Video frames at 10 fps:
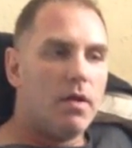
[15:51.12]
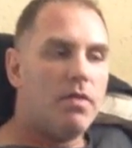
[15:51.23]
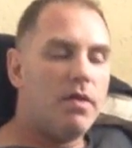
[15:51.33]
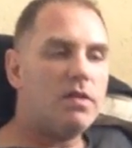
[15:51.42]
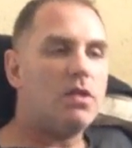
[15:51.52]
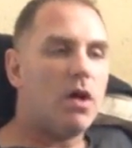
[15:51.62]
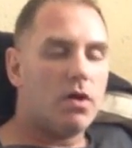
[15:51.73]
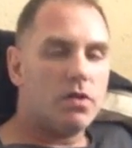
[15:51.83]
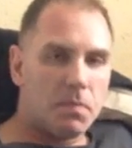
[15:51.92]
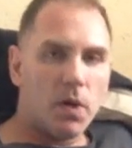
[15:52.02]
This
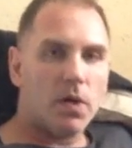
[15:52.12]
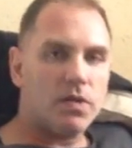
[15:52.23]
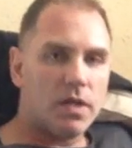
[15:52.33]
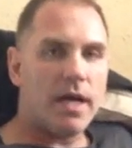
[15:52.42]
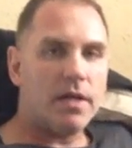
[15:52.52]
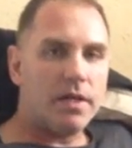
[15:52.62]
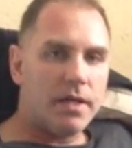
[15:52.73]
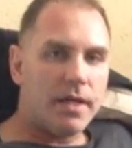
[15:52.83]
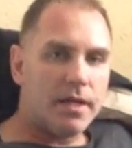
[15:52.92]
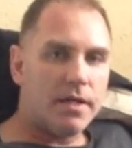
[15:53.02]
dog's personality
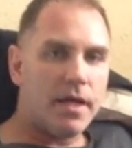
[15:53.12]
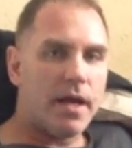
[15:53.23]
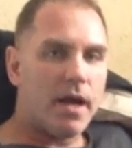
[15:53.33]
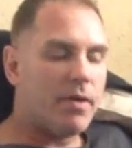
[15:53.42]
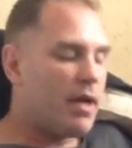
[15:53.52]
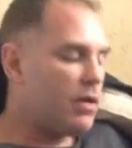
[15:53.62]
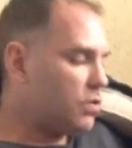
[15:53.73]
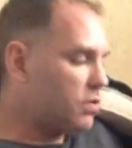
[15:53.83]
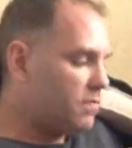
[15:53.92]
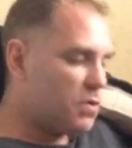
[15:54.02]
day to day, how he
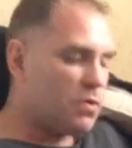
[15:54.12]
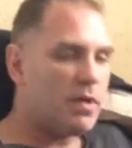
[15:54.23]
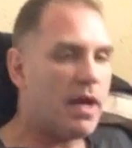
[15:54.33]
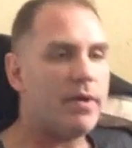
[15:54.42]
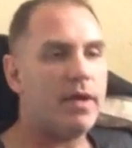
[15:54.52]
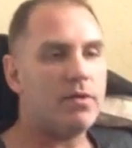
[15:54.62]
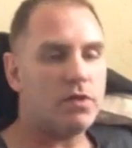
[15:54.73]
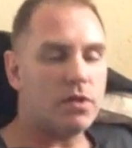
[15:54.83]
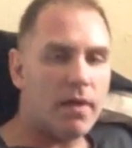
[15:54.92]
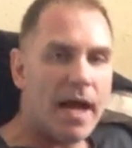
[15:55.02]
handles food, how he handles
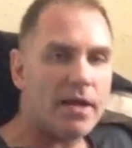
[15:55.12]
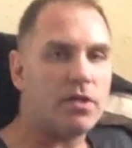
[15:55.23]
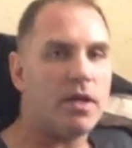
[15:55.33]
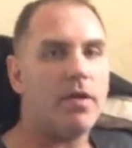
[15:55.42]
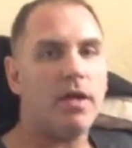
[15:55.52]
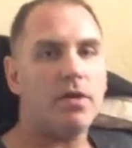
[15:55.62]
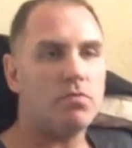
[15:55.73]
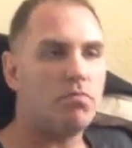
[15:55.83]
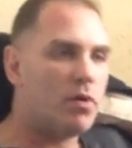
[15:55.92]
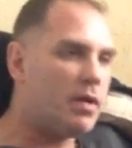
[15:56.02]
interaction, how he
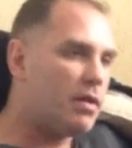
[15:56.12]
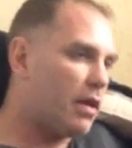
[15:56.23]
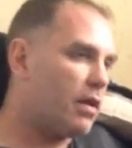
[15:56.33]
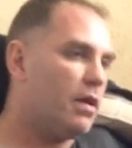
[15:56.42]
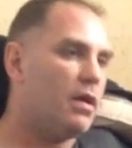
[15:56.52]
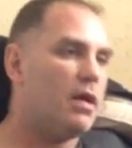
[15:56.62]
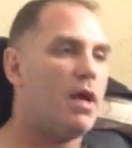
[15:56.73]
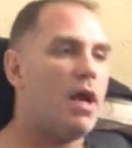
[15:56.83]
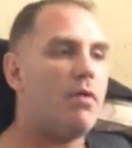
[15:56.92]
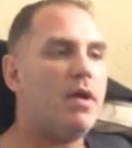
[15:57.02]
handles breathing,
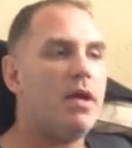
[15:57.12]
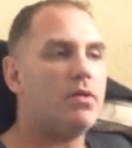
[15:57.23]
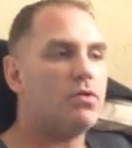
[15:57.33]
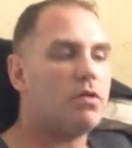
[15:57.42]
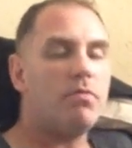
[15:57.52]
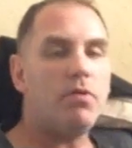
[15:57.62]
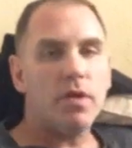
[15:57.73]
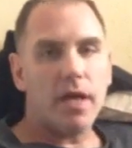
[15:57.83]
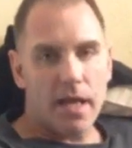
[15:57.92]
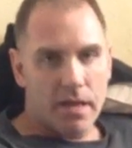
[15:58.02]
how he handles
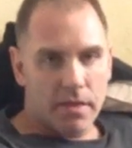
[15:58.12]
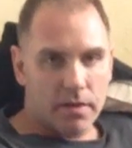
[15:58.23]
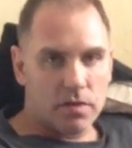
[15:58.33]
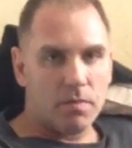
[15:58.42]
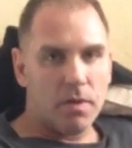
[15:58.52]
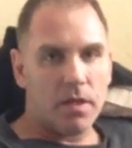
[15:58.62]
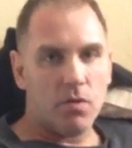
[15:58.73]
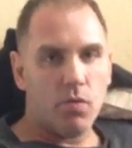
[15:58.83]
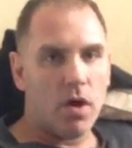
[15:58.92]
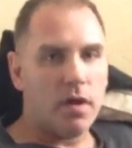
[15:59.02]
communicating things to me that
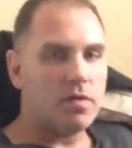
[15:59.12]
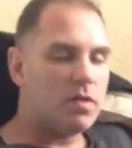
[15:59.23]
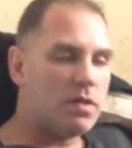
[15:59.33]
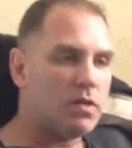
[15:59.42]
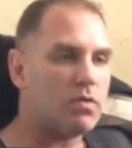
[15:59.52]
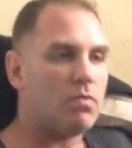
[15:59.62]
he wants and doesn't